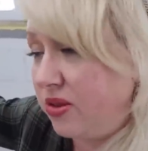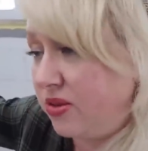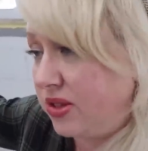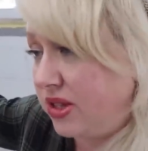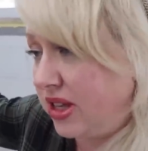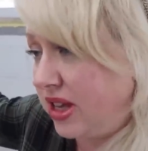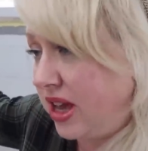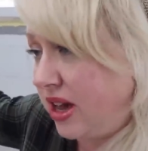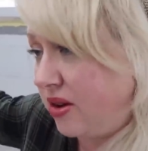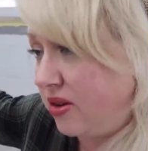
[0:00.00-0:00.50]

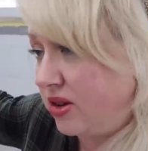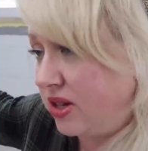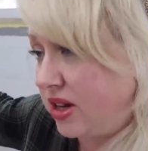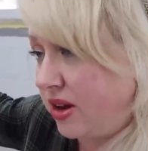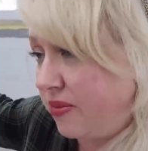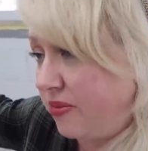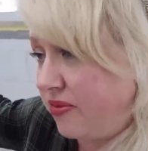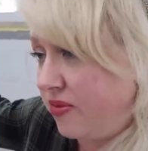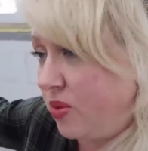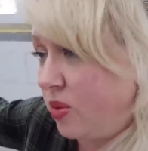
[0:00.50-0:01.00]
use the
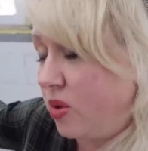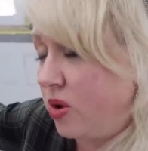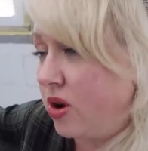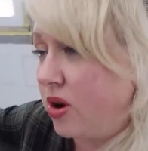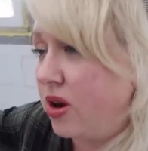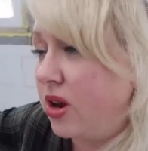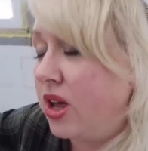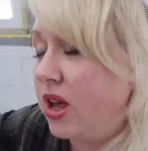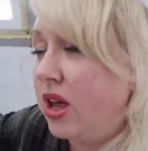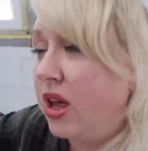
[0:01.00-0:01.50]
countertop
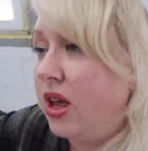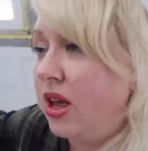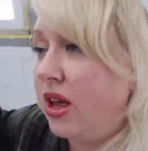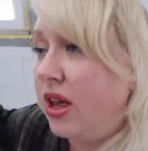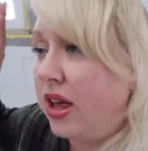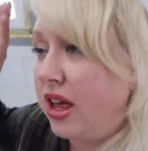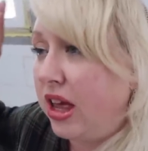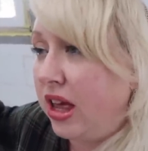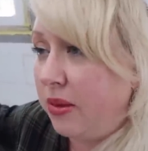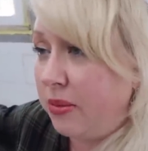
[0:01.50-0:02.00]
for,
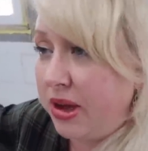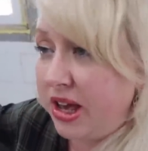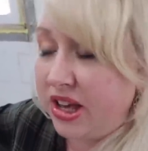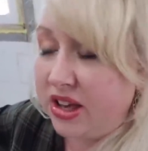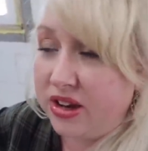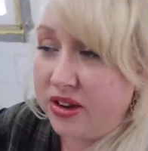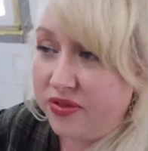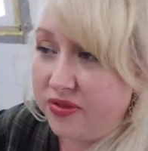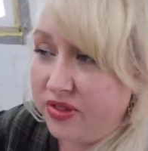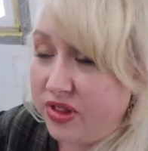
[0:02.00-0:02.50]
am I
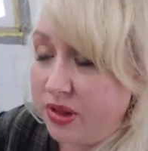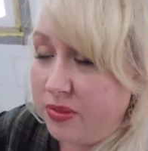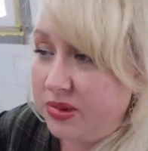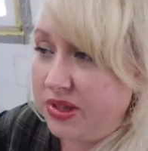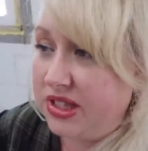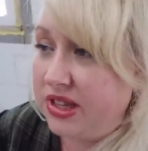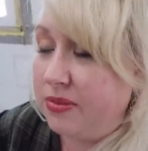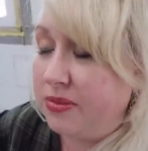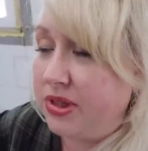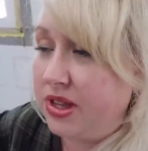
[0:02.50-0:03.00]
gonna flip
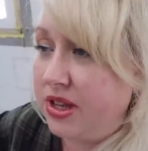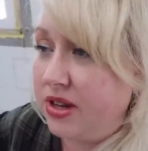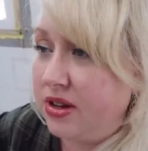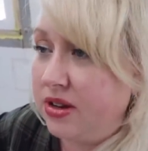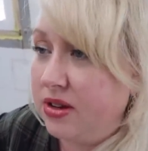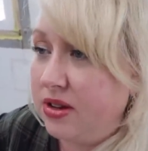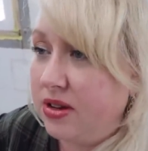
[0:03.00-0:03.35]
something?